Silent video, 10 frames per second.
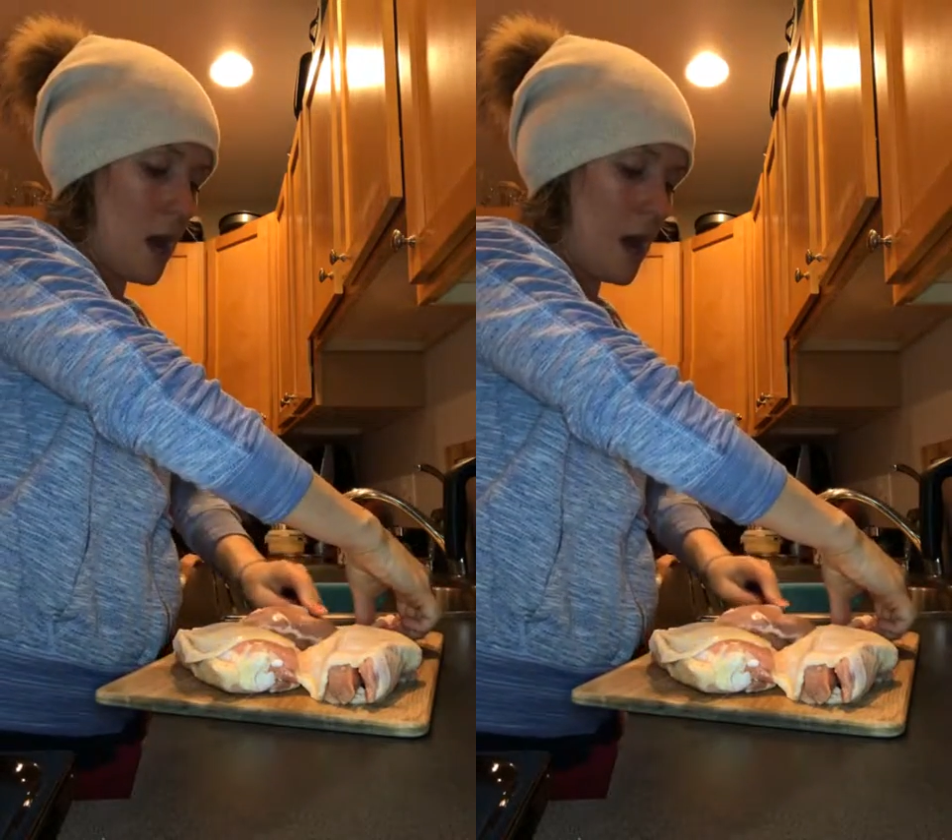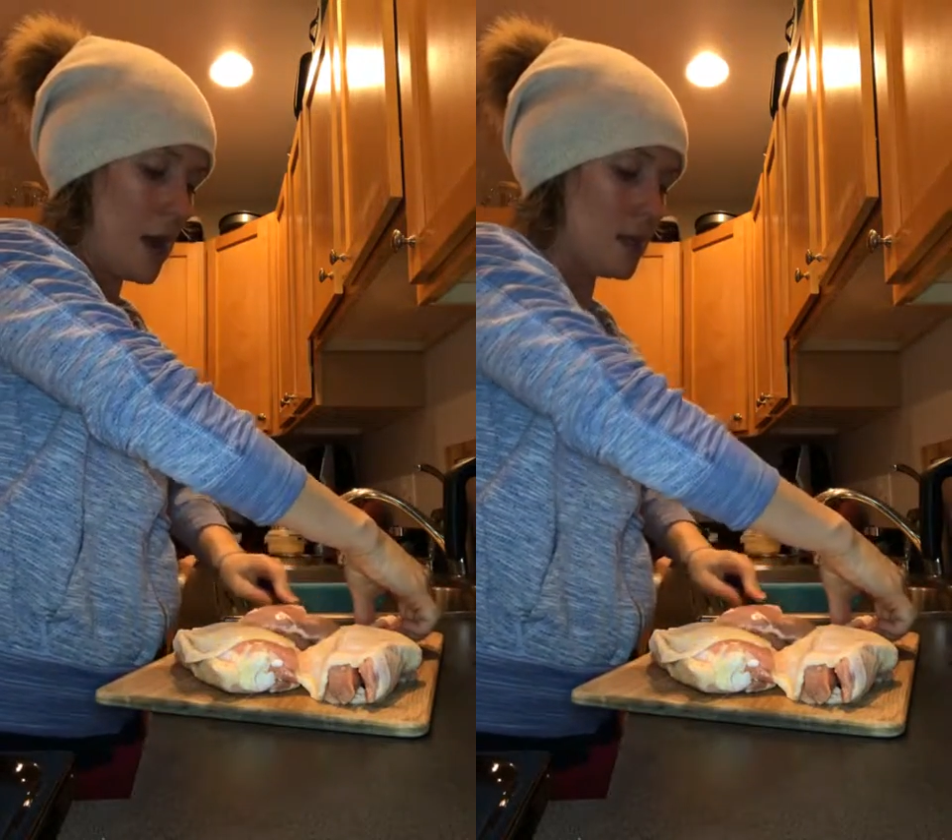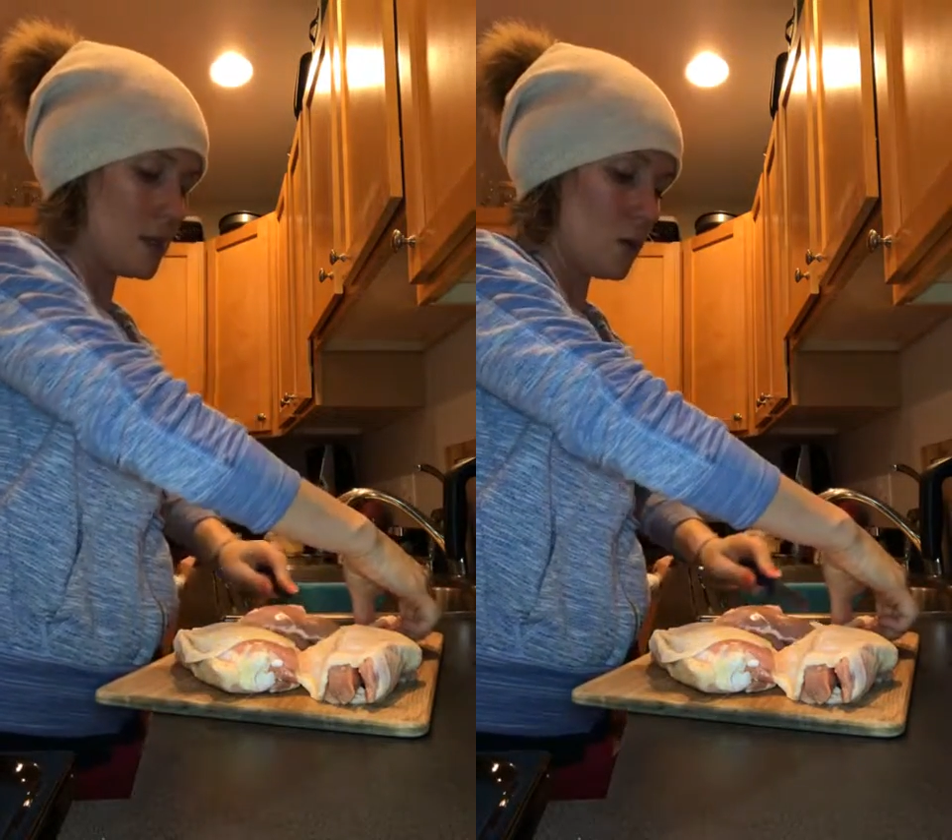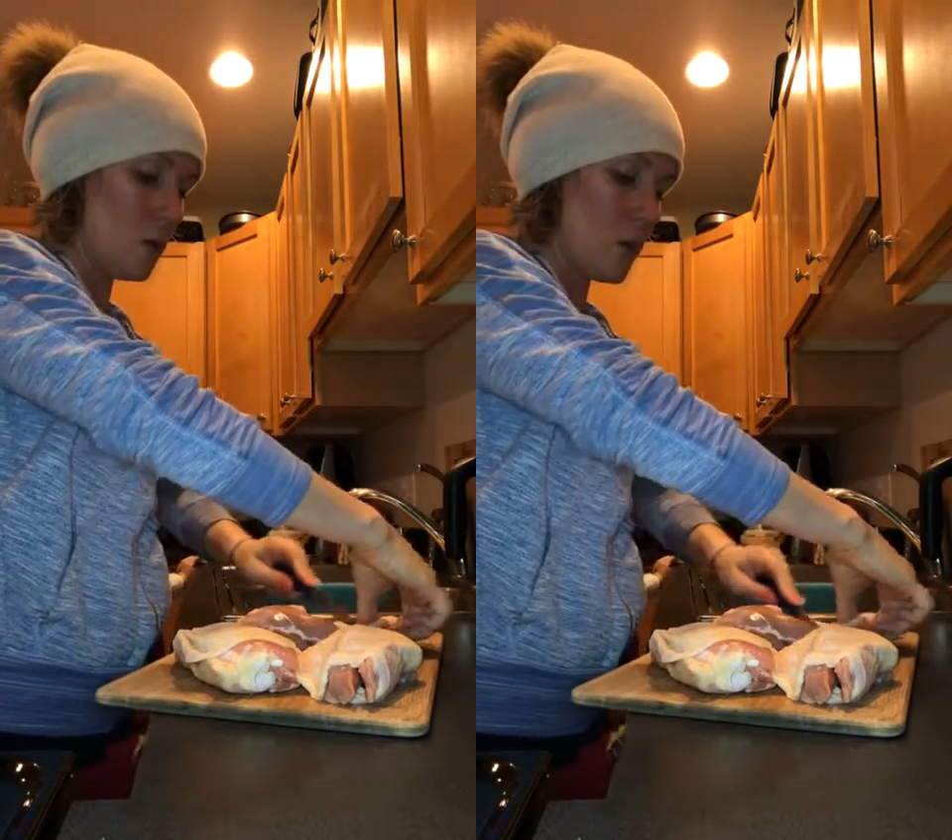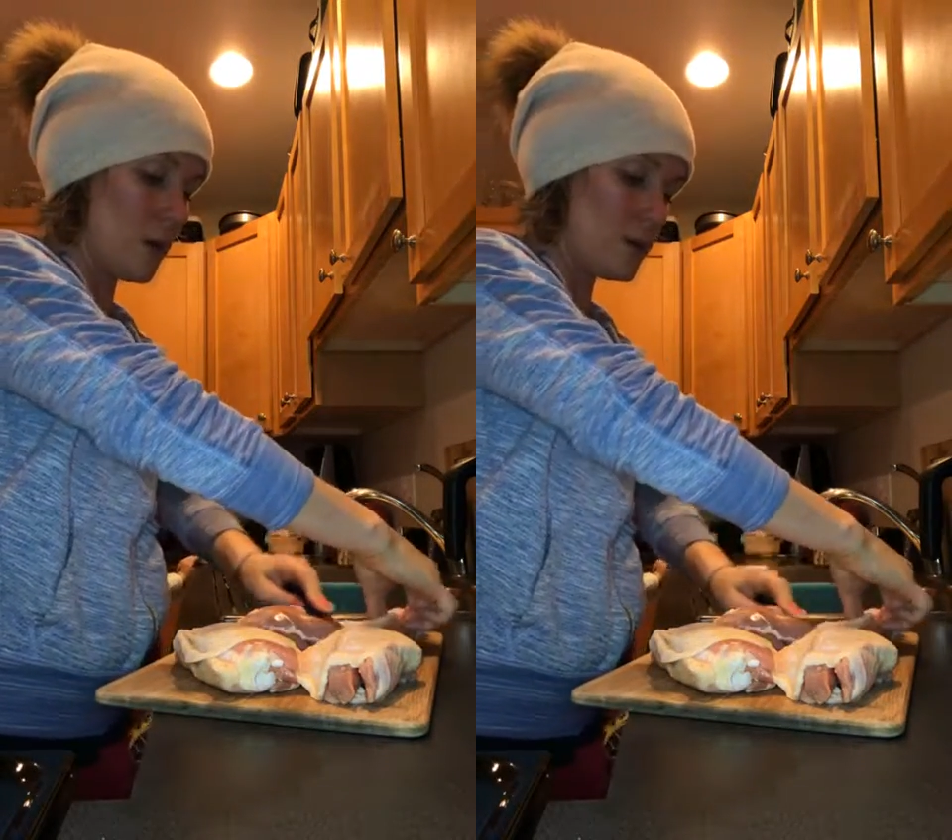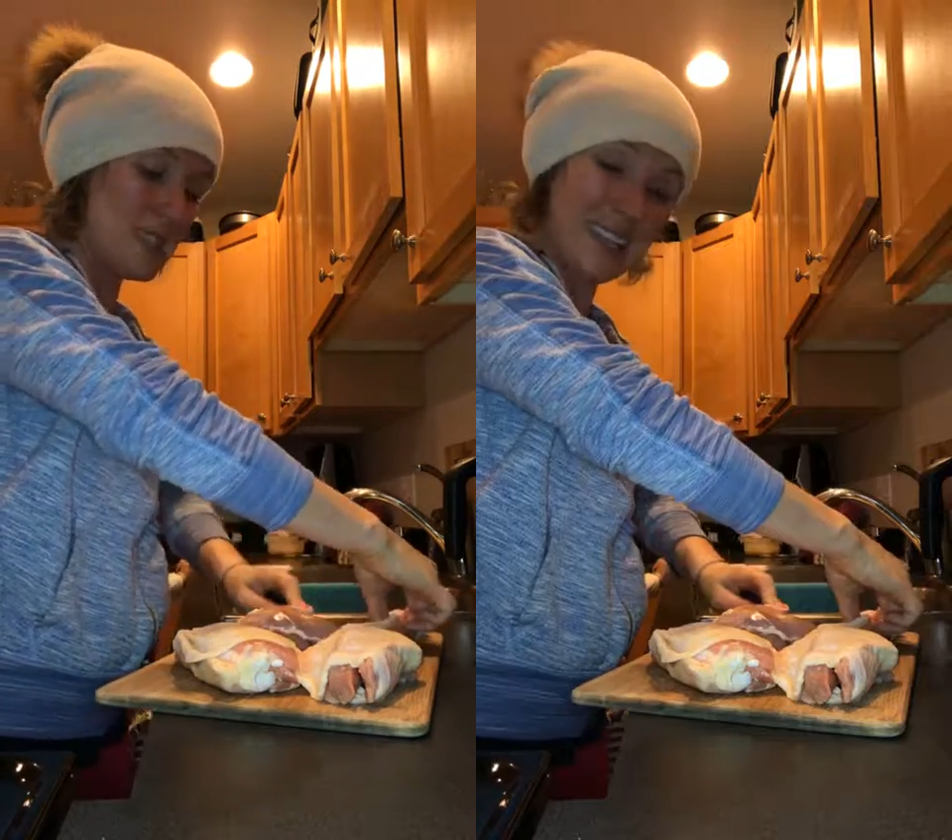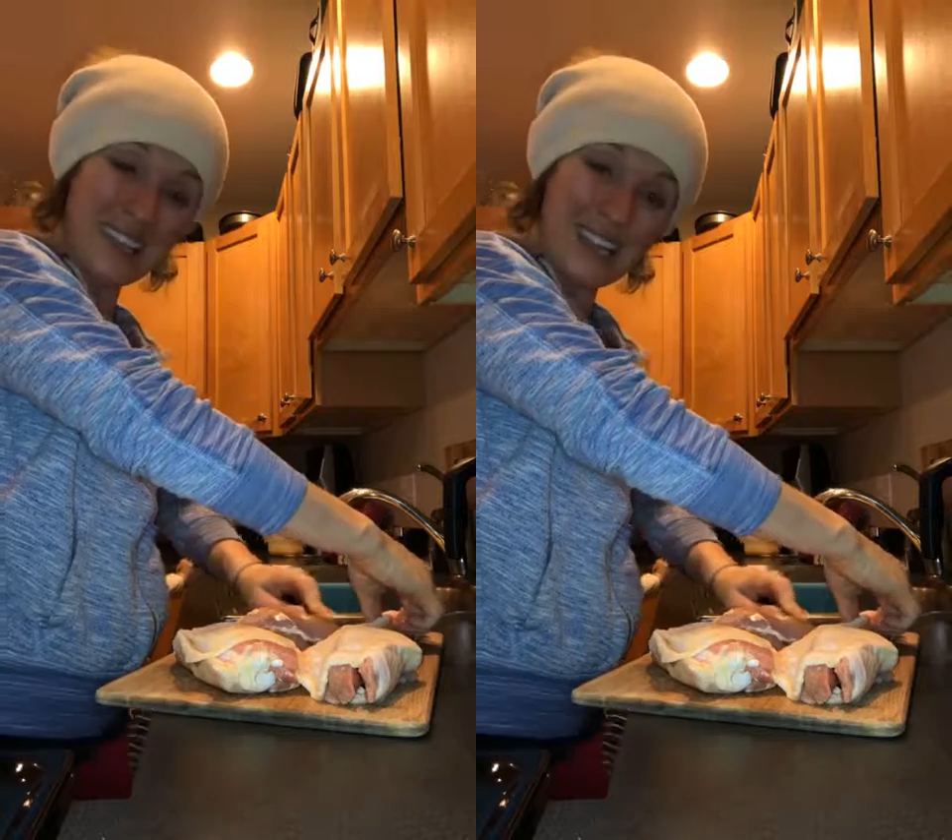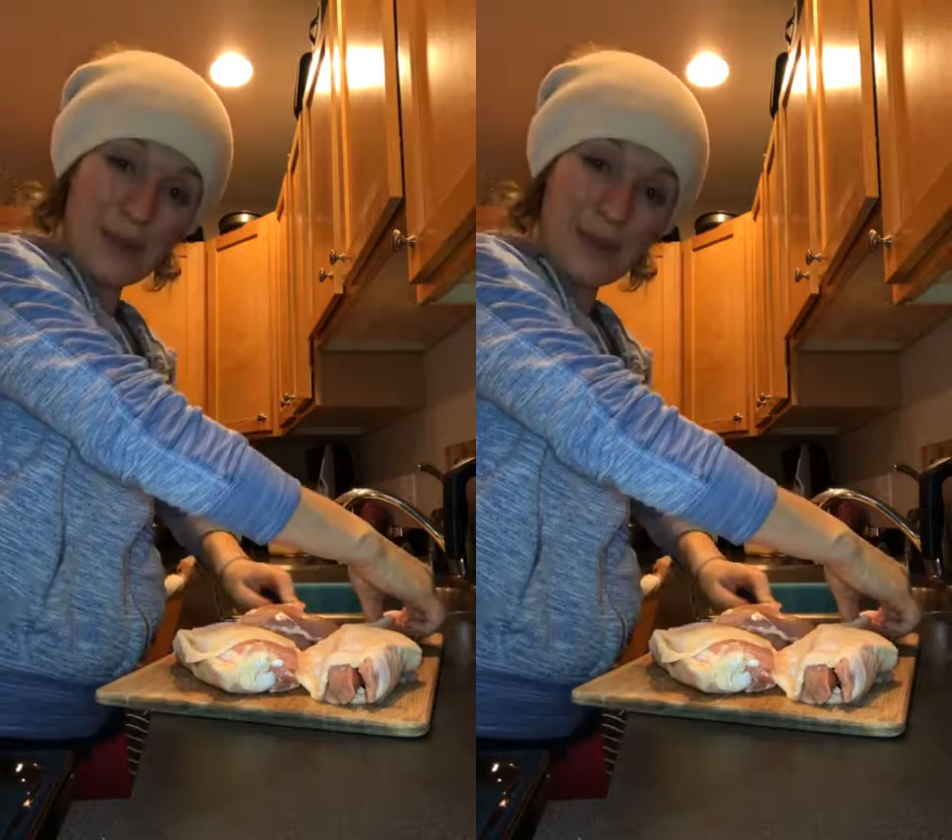And when I was thinking